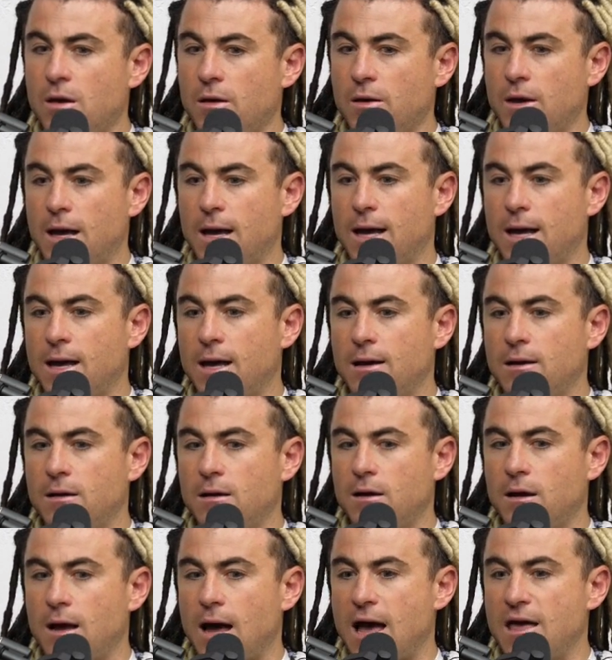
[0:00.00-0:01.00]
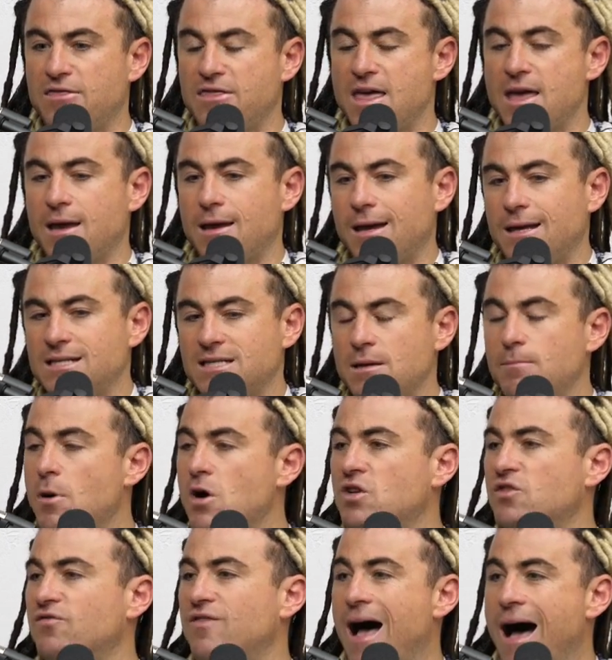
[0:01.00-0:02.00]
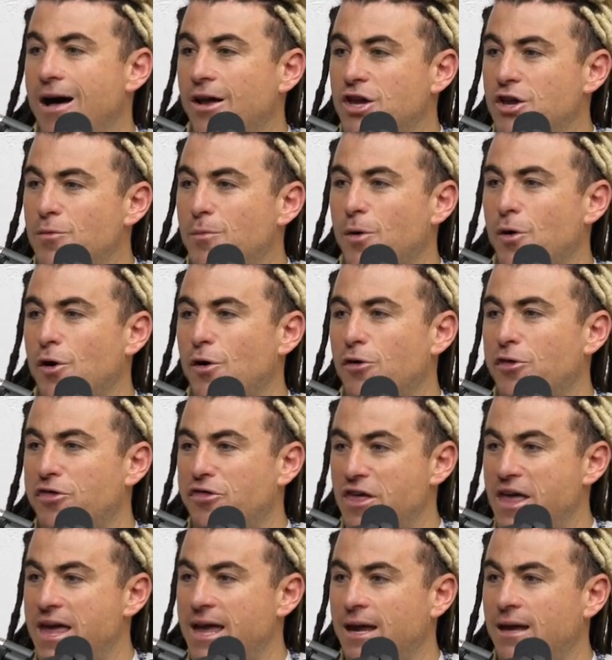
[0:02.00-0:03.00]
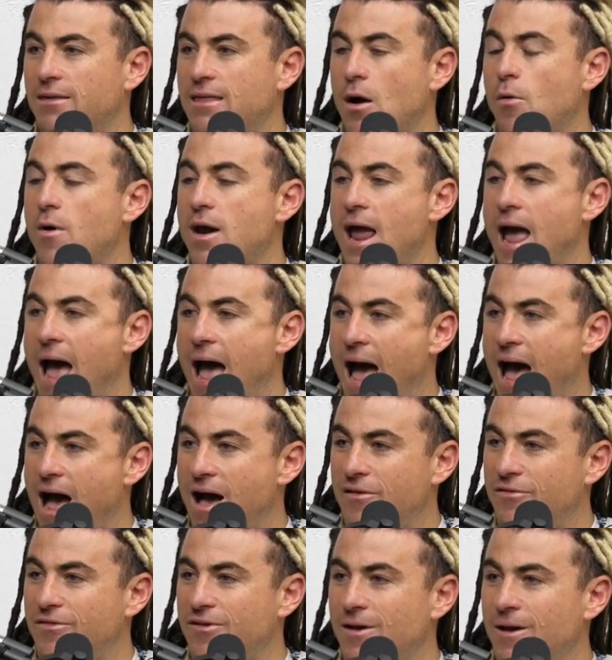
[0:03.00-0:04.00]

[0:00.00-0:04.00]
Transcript: I think it's the most valuable thing that we have,